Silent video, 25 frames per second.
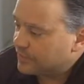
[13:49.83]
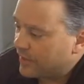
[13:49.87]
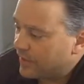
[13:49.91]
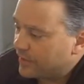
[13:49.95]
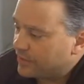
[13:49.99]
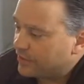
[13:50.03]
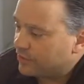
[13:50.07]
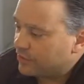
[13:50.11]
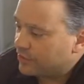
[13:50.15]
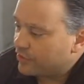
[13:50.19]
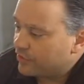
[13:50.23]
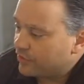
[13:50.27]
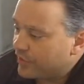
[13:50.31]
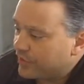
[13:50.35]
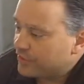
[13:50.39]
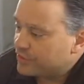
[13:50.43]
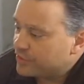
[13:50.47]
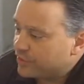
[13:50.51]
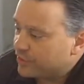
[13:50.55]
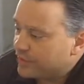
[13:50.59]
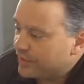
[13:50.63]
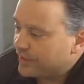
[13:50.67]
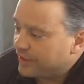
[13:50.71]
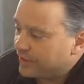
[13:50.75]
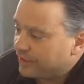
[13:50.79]
don't know that I
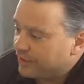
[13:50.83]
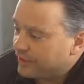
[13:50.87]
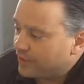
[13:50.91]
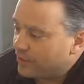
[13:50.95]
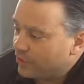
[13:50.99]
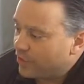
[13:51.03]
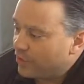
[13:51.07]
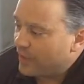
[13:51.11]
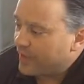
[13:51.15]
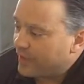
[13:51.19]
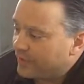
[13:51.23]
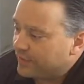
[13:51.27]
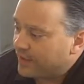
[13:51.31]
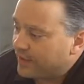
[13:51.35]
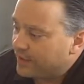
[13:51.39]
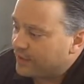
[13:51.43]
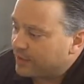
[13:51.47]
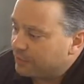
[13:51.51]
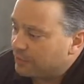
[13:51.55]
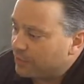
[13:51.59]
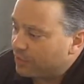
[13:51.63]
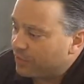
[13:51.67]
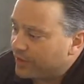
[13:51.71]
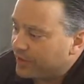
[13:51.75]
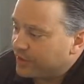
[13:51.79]
took anything away that I
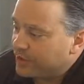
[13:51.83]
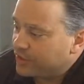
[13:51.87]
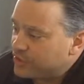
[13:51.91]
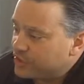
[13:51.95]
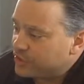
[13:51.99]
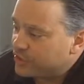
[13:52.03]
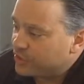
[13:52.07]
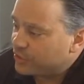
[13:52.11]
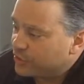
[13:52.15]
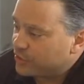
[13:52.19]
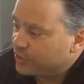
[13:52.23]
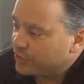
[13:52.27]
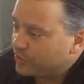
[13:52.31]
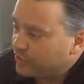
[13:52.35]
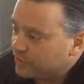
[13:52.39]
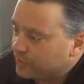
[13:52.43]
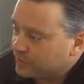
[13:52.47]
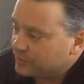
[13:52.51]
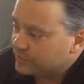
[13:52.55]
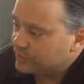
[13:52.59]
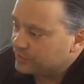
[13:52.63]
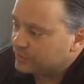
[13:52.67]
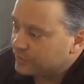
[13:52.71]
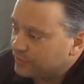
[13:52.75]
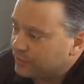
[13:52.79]
could put into
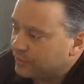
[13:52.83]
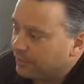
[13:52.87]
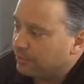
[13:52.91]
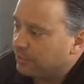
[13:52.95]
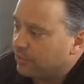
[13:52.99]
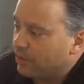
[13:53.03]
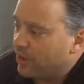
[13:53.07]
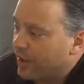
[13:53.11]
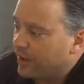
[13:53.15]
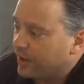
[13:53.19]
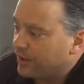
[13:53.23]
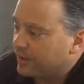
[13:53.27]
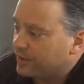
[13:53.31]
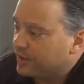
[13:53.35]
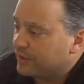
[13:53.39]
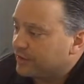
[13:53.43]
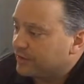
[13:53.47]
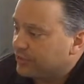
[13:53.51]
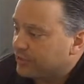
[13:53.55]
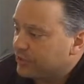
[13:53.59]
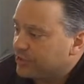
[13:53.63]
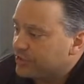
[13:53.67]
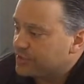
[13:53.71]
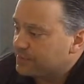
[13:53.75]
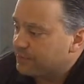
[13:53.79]
the product
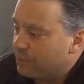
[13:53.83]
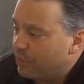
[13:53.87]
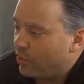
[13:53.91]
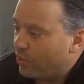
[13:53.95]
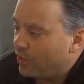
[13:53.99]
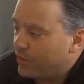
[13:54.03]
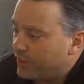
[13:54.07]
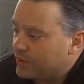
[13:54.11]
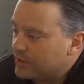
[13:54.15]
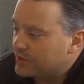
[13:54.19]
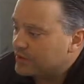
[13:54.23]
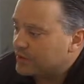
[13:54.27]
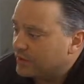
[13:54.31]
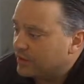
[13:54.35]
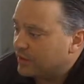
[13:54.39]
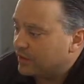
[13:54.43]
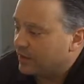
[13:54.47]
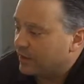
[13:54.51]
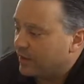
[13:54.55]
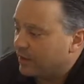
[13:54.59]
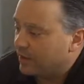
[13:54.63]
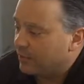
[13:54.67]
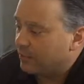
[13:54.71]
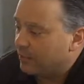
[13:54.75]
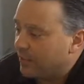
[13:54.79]
at this point.
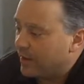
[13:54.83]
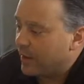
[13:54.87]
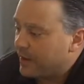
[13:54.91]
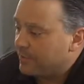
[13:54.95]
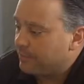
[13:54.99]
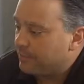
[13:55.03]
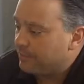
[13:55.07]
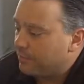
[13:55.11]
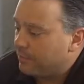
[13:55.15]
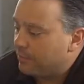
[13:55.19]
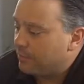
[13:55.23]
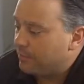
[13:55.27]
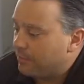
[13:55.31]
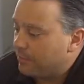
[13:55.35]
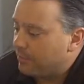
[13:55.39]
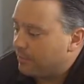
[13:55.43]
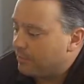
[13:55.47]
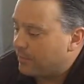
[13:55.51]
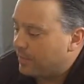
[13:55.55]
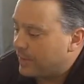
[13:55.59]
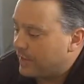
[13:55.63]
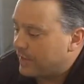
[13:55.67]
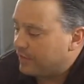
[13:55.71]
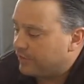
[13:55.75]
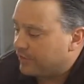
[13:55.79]

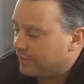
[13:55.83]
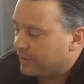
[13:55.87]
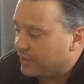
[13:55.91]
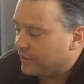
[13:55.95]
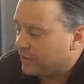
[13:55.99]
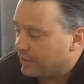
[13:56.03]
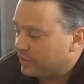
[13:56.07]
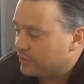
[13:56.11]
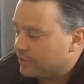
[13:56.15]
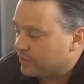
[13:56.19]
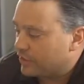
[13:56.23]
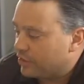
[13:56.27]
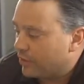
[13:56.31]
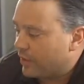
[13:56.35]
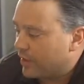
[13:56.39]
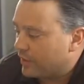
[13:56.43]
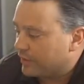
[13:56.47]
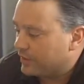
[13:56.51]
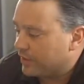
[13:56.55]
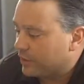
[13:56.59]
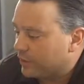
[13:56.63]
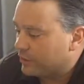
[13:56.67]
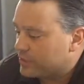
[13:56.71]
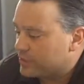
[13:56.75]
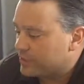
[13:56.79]
My thinking to go out
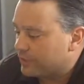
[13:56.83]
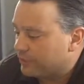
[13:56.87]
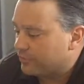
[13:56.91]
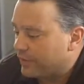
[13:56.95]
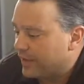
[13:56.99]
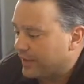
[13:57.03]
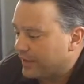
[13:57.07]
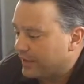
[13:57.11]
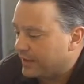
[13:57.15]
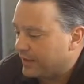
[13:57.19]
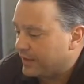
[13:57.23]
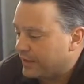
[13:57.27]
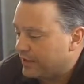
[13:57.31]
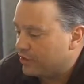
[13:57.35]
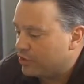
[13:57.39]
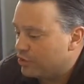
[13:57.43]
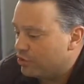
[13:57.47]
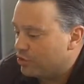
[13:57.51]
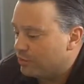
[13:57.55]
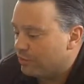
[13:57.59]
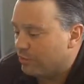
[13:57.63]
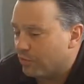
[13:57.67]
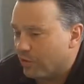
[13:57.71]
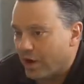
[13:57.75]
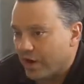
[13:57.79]
there was to find any
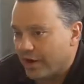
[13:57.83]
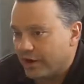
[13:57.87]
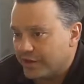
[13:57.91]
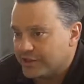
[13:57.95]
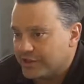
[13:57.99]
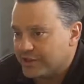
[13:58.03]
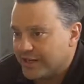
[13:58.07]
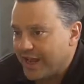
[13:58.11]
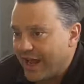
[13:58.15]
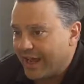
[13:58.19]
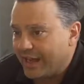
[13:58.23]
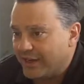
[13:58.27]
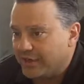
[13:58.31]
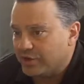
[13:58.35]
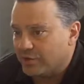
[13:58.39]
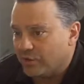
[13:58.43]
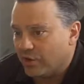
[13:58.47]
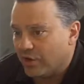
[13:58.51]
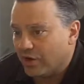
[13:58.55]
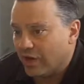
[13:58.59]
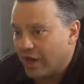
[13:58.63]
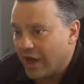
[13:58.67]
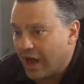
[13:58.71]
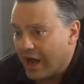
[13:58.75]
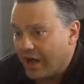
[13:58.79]
new products to add to
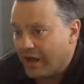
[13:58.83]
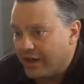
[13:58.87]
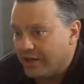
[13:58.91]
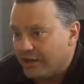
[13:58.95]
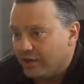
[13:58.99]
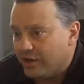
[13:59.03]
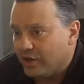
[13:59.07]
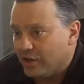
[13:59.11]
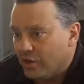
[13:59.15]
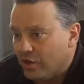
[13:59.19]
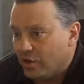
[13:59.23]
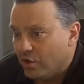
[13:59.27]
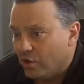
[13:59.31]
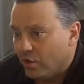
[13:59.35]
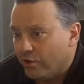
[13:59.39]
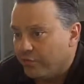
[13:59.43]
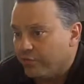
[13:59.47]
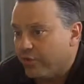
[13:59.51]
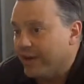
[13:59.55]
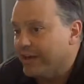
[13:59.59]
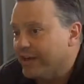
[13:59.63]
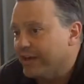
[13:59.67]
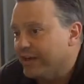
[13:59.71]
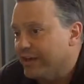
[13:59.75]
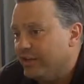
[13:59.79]
our line, or
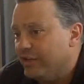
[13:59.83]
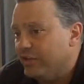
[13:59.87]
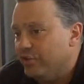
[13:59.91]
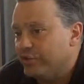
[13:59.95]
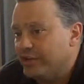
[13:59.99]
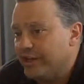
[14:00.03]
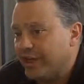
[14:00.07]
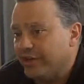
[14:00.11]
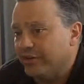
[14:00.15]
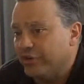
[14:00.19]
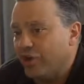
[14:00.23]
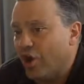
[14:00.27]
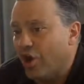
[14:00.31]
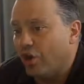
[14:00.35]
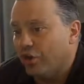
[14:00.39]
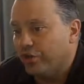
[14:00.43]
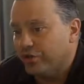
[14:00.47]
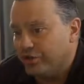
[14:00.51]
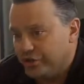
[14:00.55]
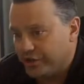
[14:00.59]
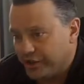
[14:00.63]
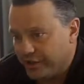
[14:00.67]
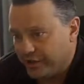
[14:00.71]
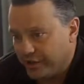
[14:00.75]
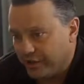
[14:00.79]
find any new
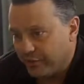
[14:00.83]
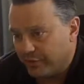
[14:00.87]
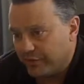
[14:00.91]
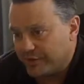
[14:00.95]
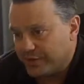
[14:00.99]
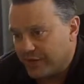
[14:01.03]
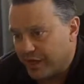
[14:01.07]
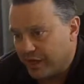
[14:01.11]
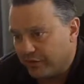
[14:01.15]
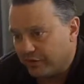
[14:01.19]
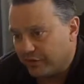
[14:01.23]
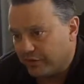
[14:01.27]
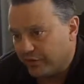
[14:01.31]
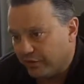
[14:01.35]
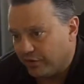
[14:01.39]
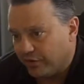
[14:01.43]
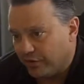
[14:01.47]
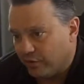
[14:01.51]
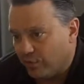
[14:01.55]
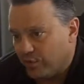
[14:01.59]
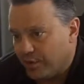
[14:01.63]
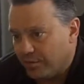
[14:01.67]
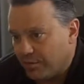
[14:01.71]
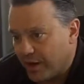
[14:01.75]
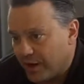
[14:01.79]
technology that was out there
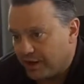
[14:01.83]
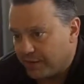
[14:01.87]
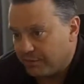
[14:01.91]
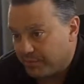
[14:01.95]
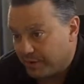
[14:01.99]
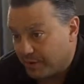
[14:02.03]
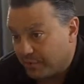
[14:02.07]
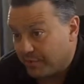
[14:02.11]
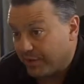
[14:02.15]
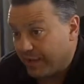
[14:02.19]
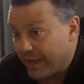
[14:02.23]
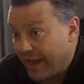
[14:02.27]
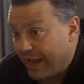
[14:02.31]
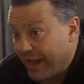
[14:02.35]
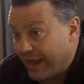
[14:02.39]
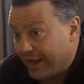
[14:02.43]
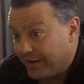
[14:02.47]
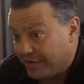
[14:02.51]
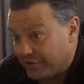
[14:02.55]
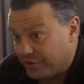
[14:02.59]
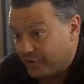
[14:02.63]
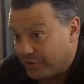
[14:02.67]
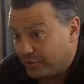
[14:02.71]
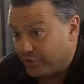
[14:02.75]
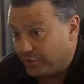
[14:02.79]
that we might be able to
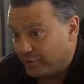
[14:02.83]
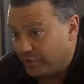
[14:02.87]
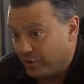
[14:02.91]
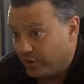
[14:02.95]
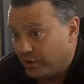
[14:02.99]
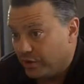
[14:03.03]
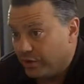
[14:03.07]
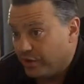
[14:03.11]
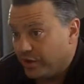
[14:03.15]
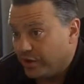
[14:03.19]
add to